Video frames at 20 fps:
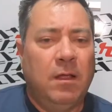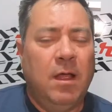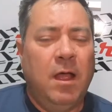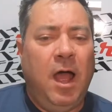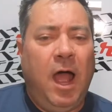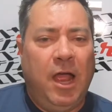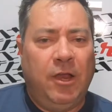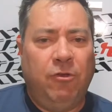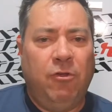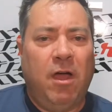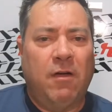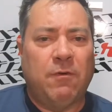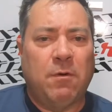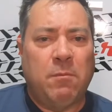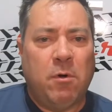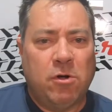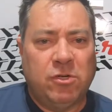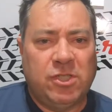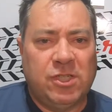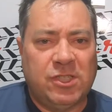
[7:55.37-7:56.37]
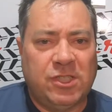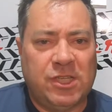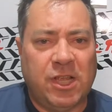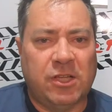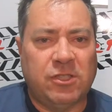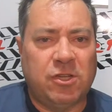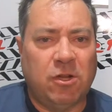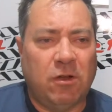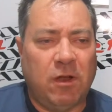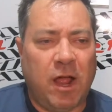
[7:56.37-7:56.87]
I do have a motion
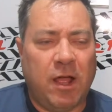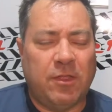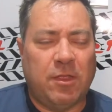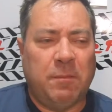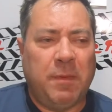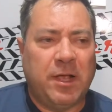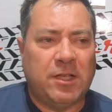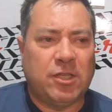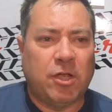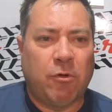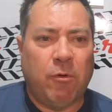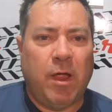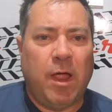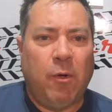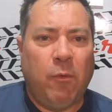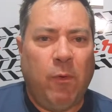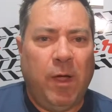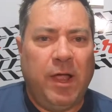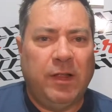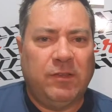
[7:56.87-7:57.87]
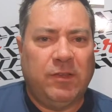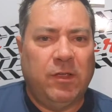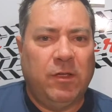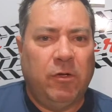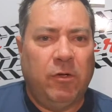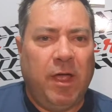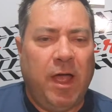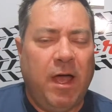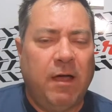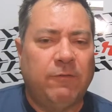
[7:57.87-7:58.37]
sensor light that makes a great way to
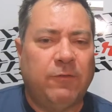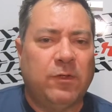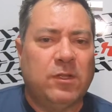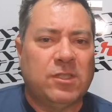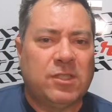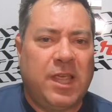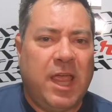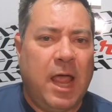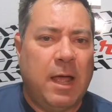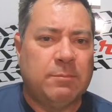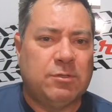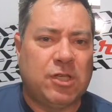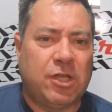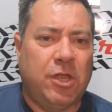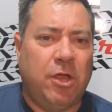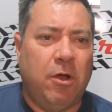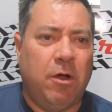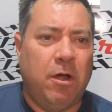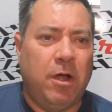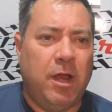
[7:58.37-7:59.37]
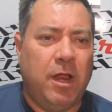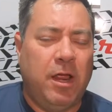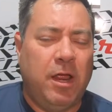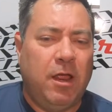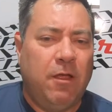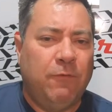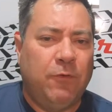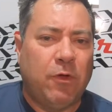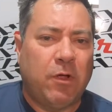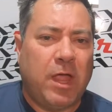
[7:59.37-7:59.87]
have camp security
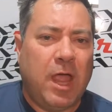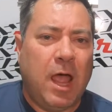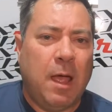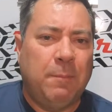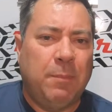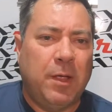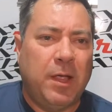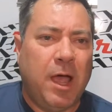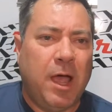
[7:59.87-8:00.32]
if you're camping